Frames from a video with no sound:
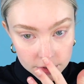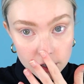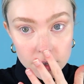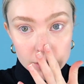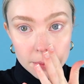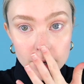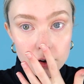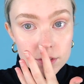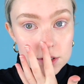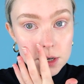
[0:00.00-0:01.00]
A little bit
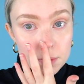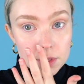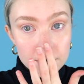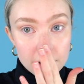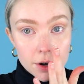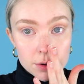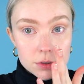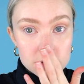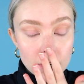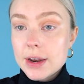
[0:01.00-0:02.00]
on the tip of the
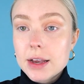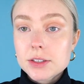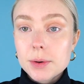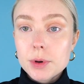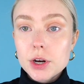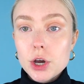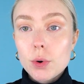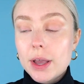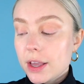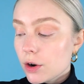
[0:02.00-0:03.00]
nose. Next, I'm gonna go
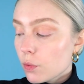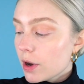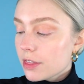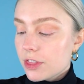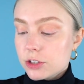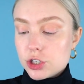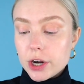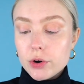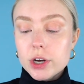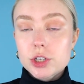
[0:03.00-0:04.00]
in with the
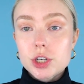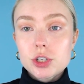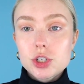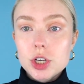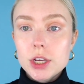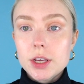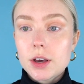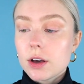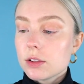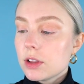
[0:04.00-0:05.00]
Generation
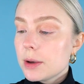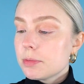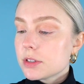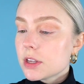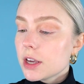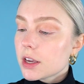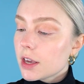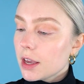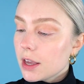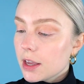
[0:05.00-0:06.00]
G
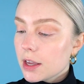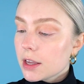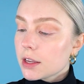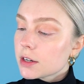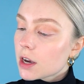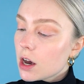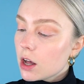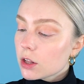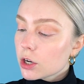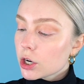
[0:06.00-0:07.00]
lipstick in
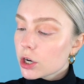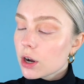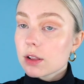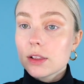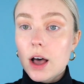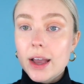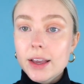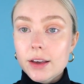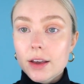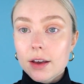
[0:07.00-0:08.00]
color
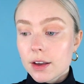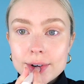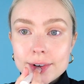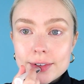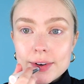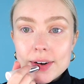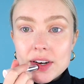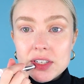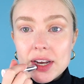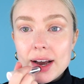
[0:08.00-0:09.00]
Like. I just kind
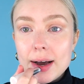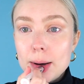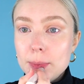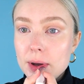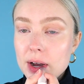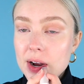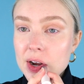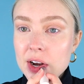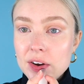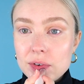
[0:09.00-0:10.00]
of dab. I
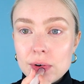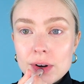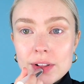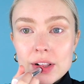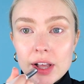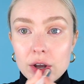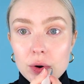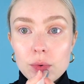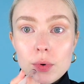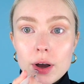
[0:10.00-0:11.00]
never really like
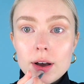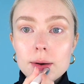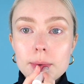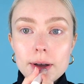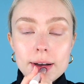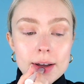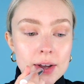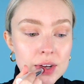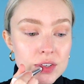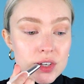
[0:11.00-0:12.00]
rub.
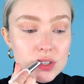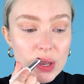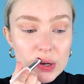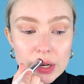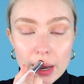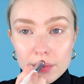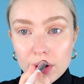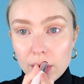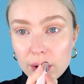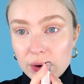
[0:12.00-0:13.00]
Just like dab it
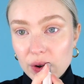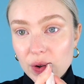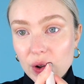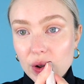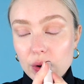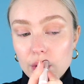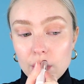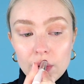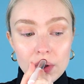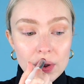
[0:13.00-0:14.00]
on.
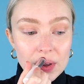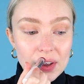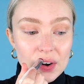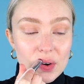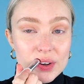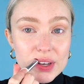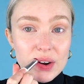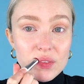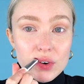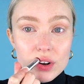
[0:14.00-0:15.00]
You can always
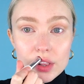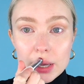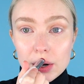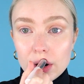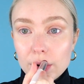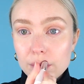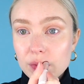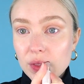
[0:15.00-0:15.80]
add more later.